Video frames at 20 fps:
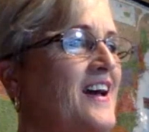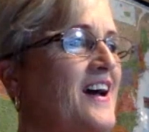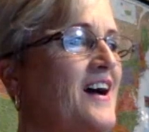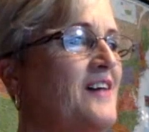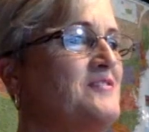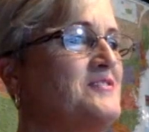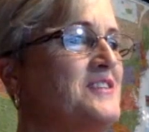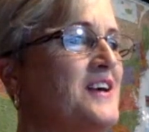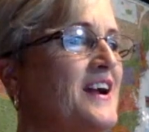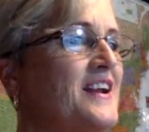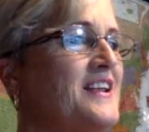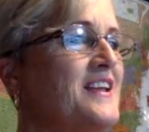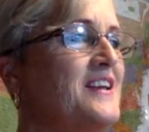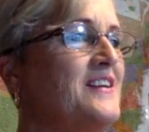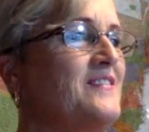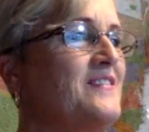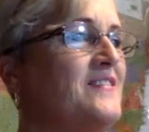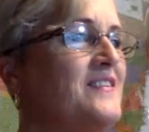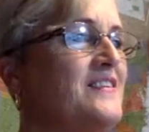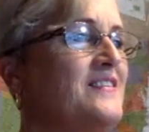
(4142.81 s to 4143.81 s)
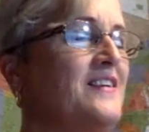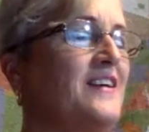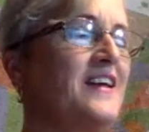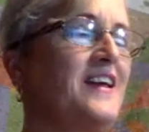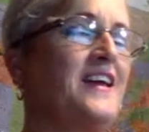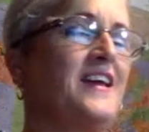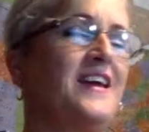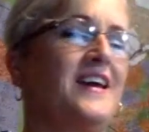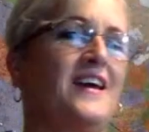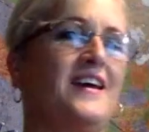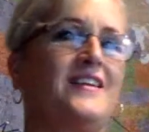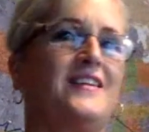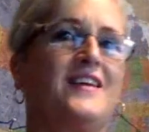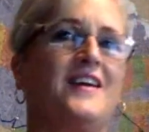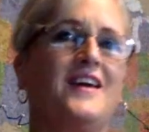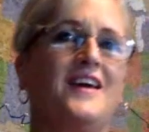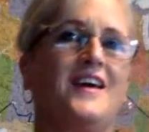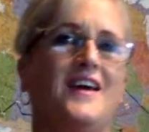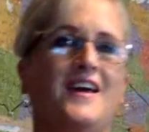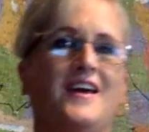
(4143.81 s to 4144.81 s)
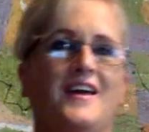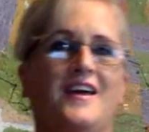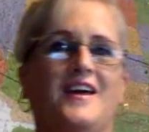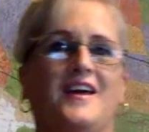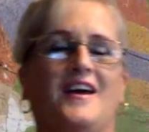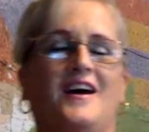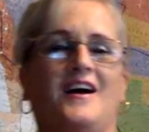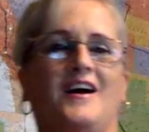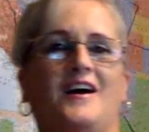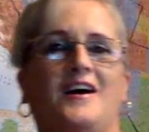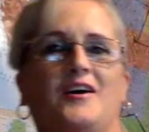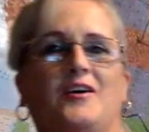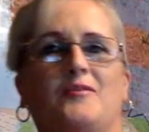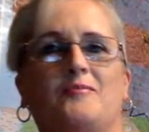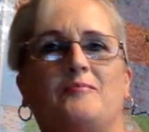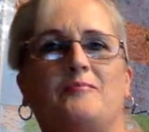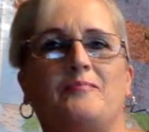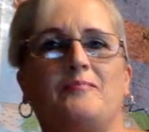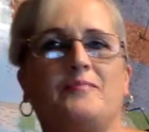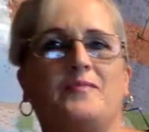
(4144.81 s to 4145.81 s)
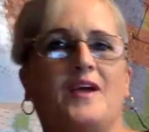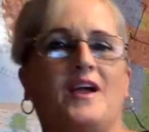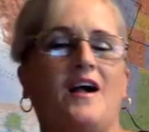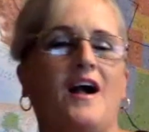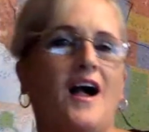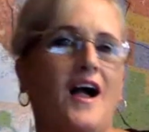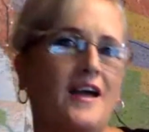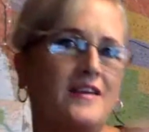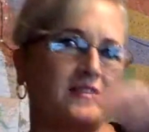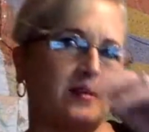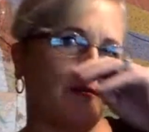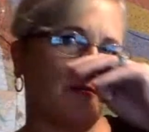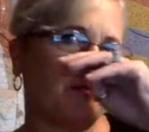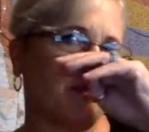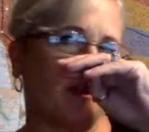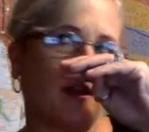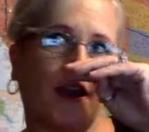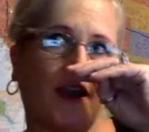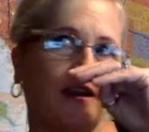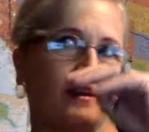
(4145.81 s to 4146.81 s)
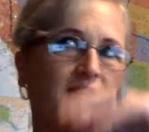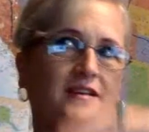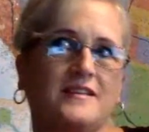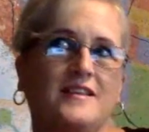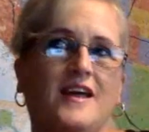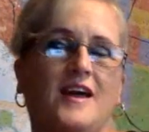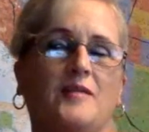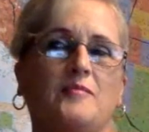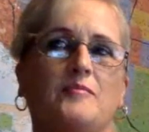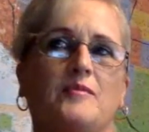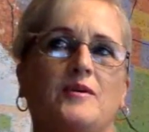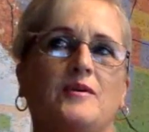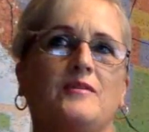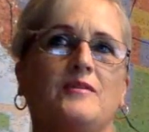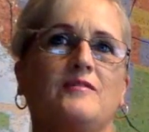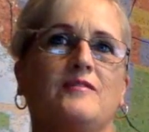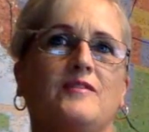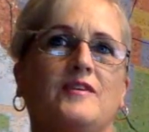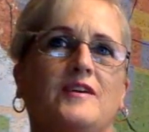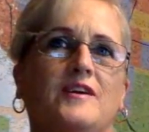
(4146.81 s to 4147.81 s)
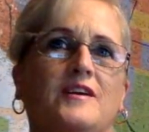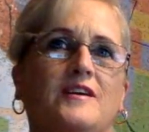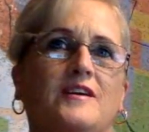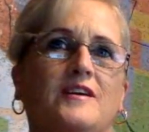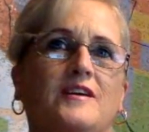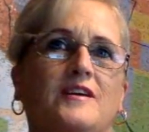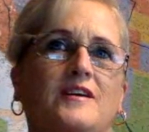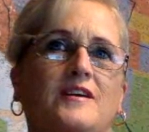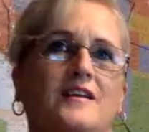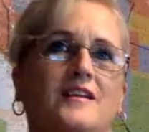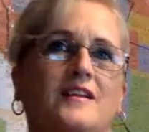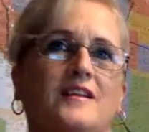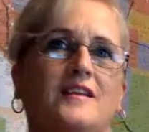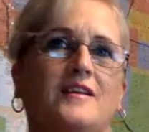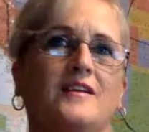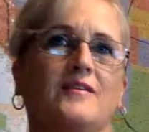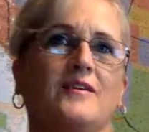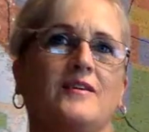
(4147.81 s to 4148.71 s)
I'm trying to give you a hint. The guy that played in that movie that